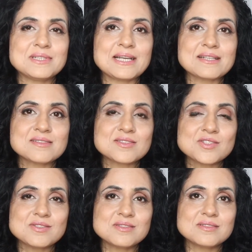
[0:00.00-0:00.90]
like
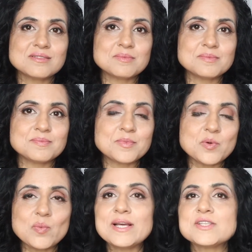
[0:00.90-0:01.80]

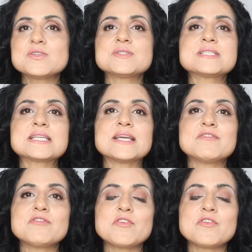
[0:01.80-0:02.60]
prevent your skin